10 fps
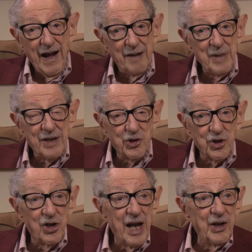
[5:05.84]
I'm not
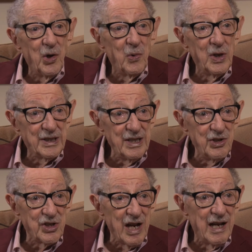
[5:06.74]
sure I know what
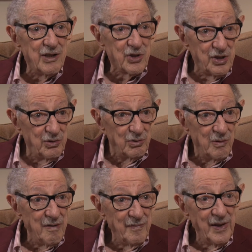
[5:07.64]
these guys do,
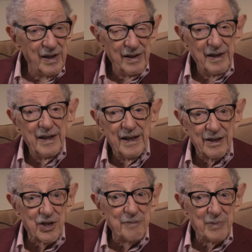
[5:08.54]

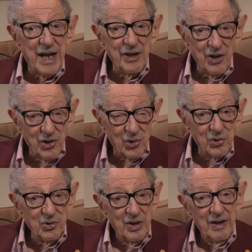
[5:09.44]
except I
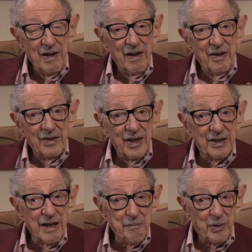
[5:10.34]
know that
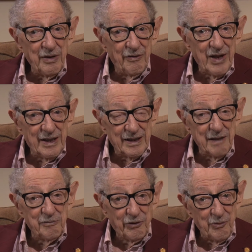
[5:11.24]
they prevent
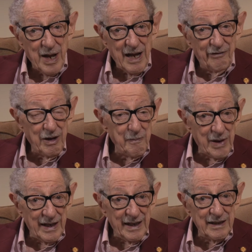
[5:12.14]
them from having
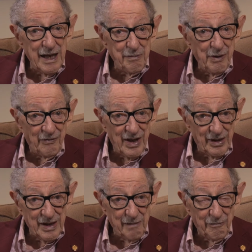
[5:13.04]
pain, they
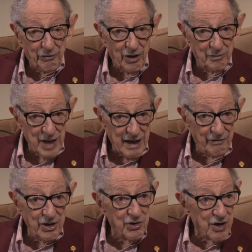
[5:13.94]
prevent them from
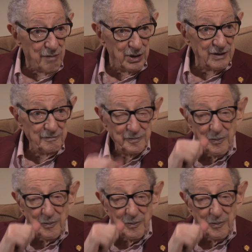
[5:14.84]
having trouble.